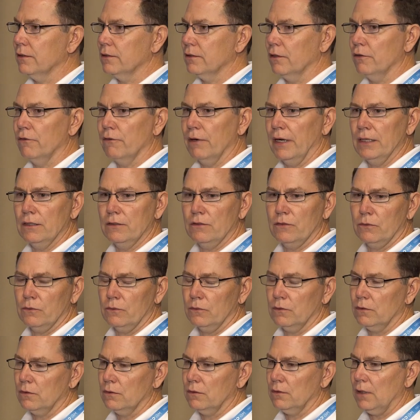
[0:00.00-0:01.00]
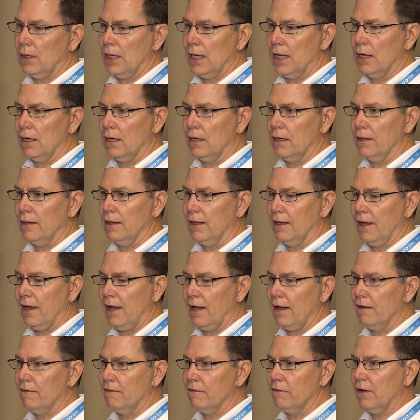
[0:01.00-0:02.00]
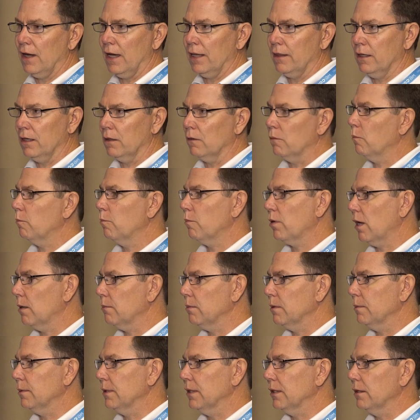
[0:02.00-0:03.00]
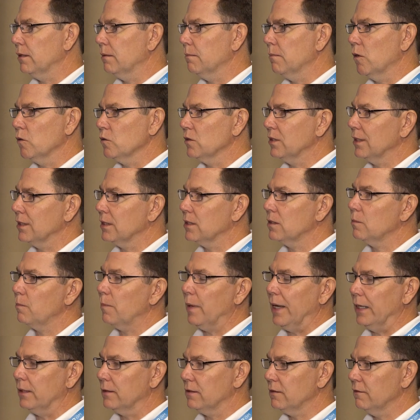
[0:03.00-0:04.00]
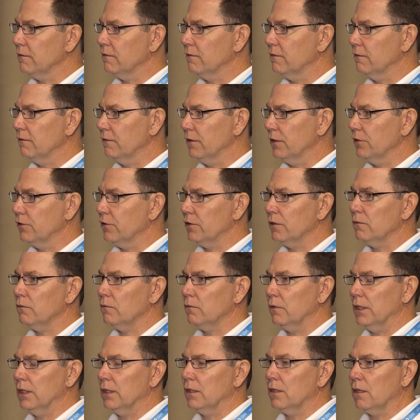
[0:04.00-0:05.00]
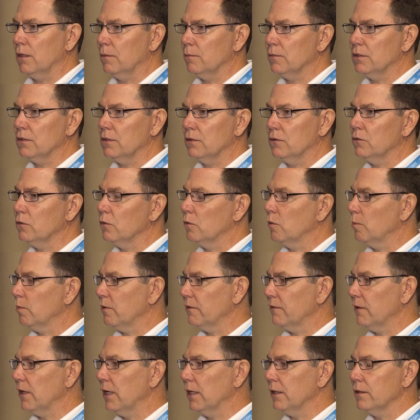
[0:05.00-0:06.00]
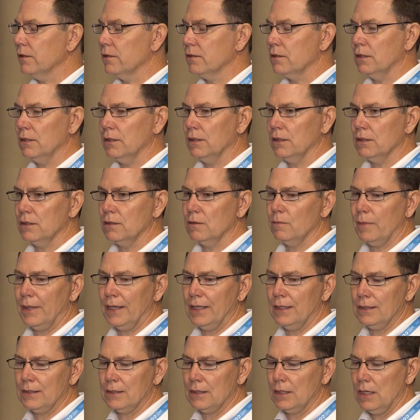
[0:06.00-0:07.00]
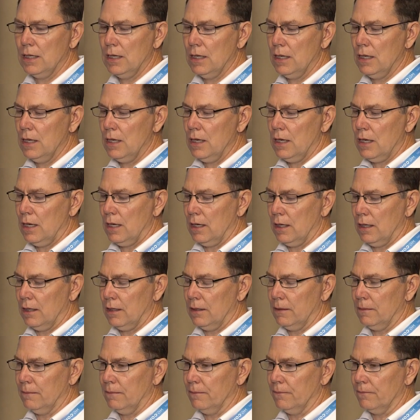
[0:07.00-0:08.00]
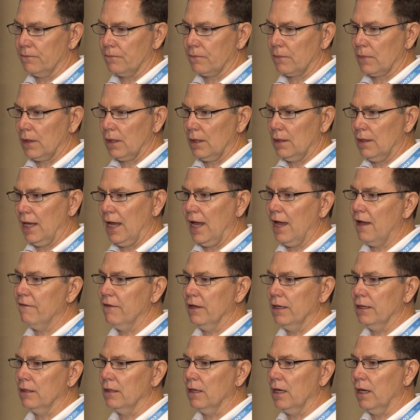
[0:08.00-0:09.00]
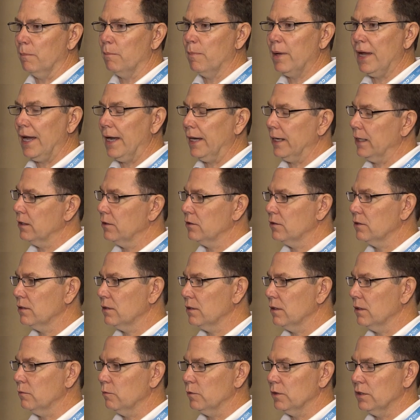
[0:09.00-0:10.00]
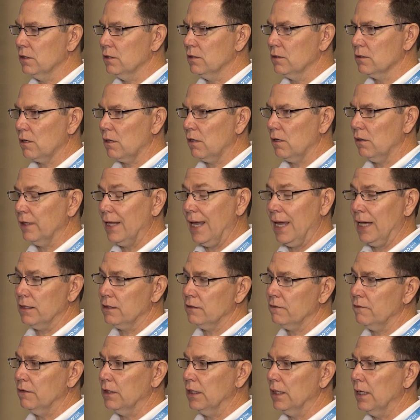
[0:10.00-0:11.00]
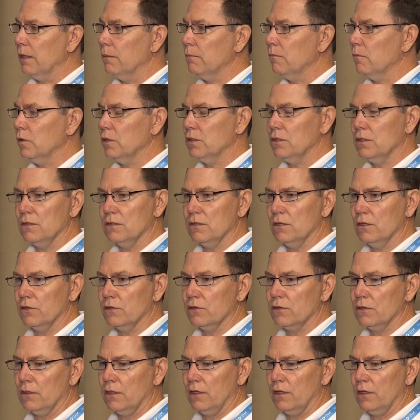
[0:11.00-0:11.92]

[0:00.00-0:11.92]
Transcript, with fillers: is a great tool. They have, I think, probably the most expansive vision when it comes to tool providers in this space. They have a package that is called SVM, which is their